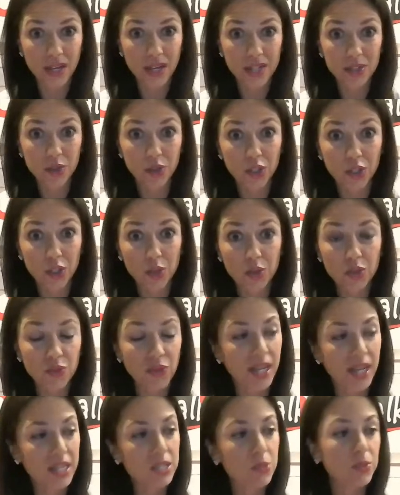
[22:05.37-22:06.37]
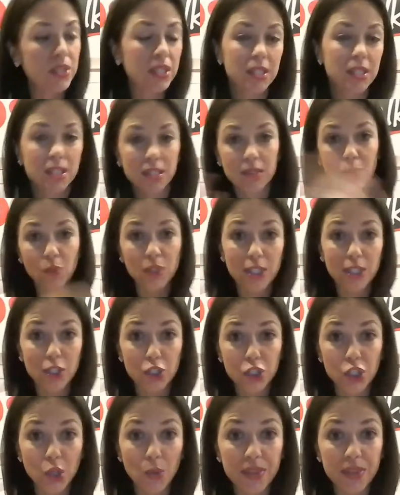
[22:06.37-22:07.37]
of you guys are huge fans. We did
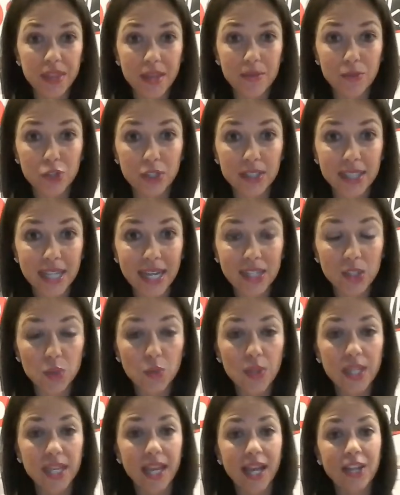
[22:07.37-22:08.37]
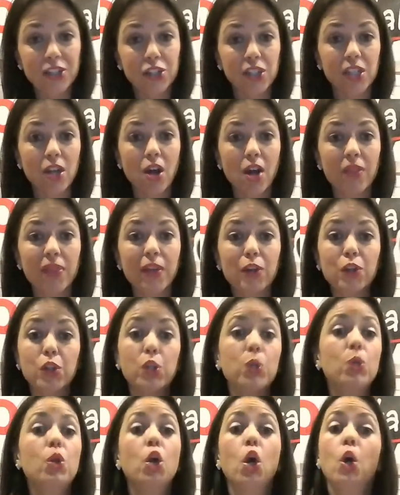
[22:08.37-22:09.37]
a show with them just last week, actually, on their
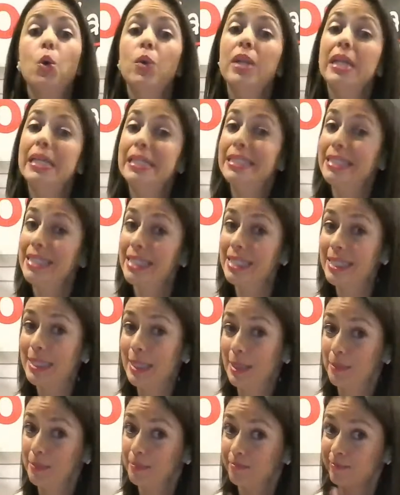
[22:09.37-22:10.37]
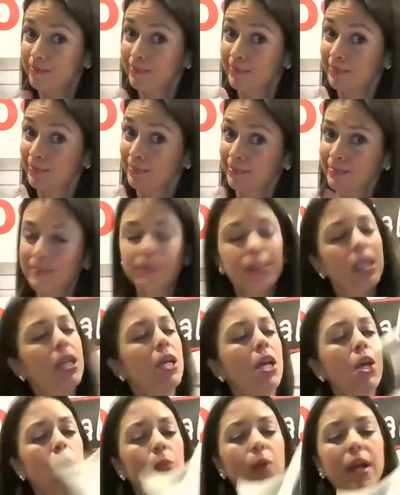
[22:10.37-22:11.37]
new coding system,
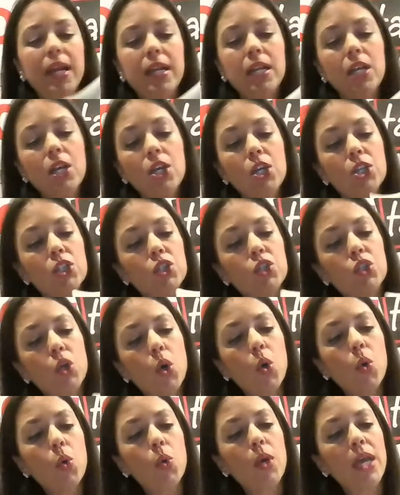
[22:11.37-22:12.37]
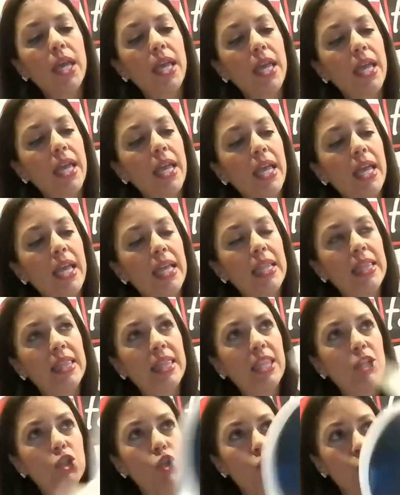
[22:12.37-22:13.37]
right? So
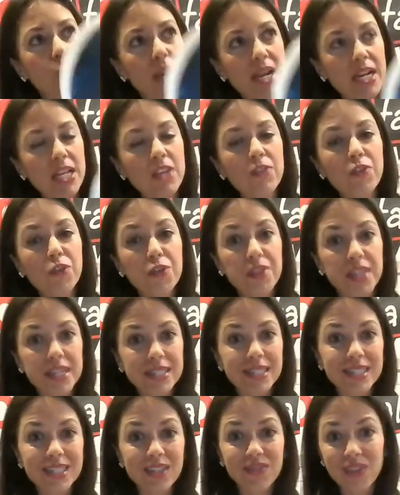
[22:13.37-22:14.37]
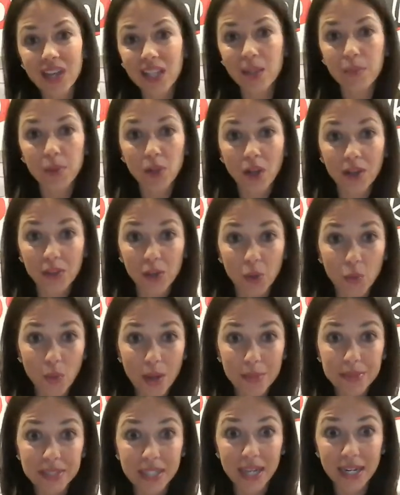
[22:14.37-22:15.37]
the training for this is available on their
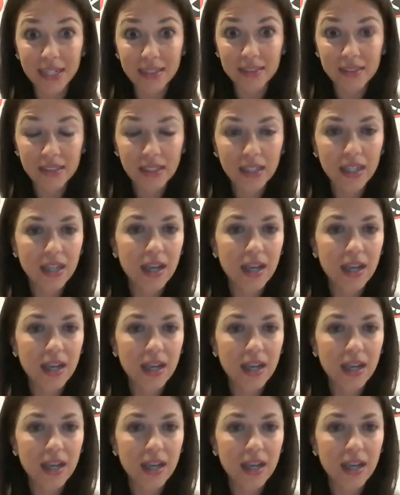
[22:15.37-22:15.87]
website.